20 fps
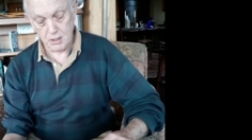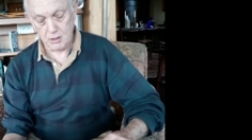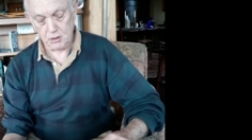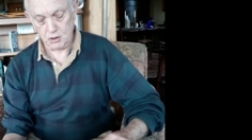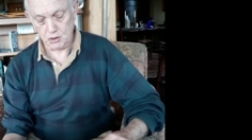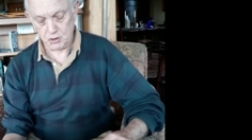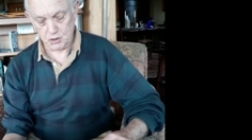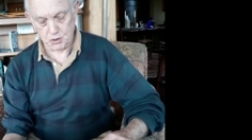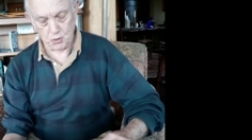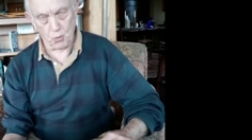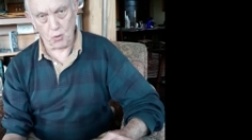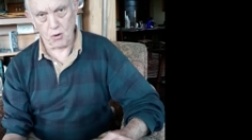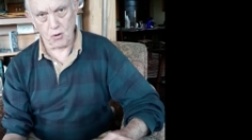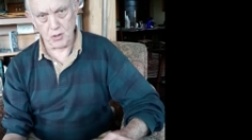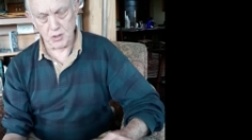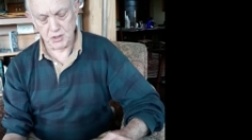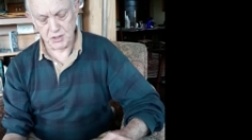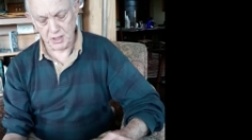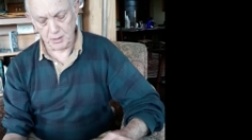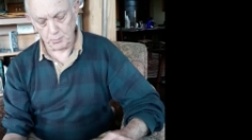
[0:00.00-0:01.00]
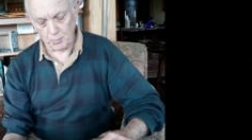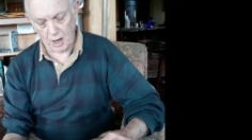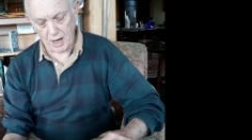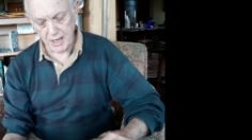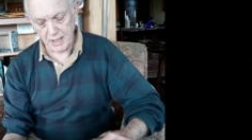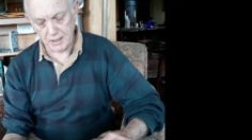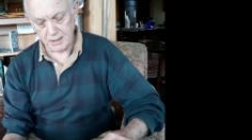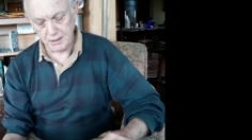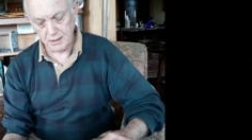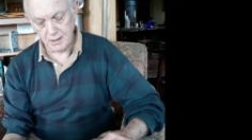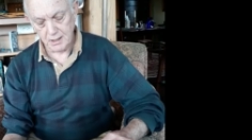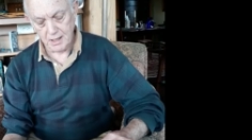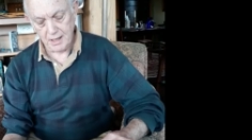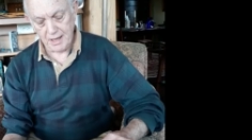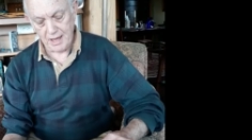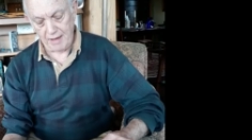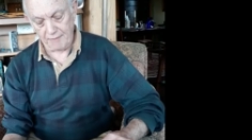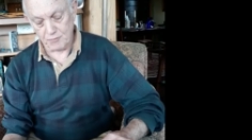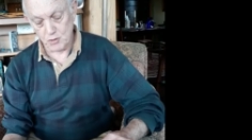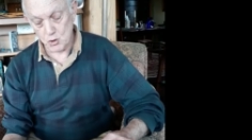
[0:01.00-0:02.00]
Sure, said Mike.
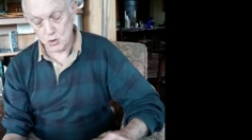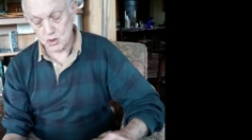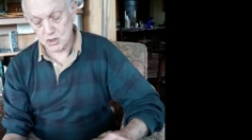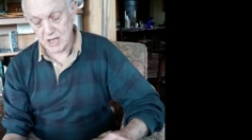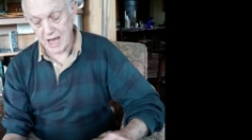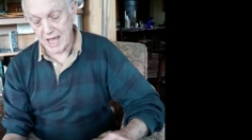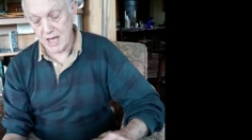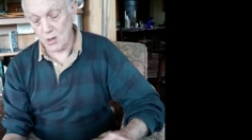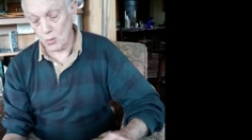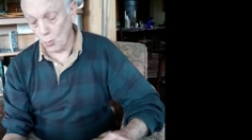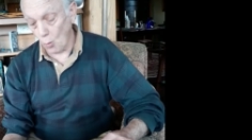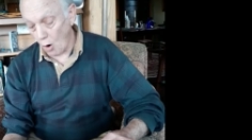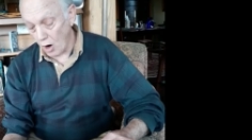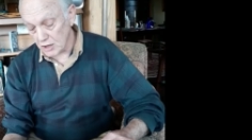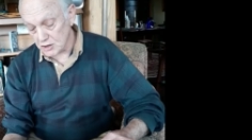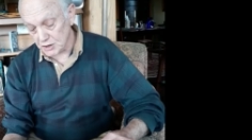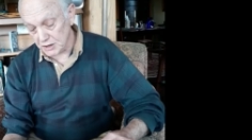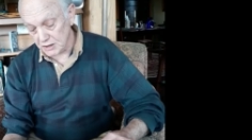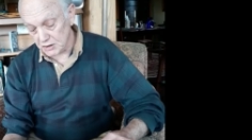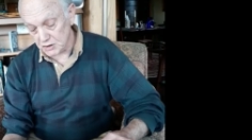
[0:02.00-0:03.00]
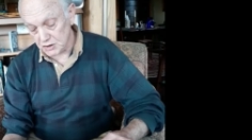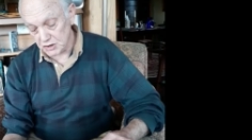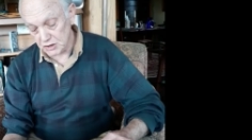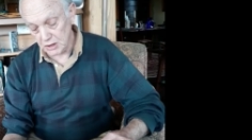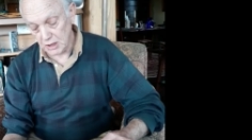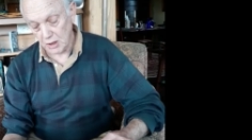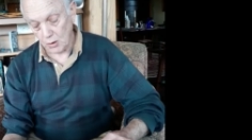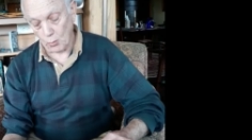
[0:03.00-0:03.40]
If you stay and watch us,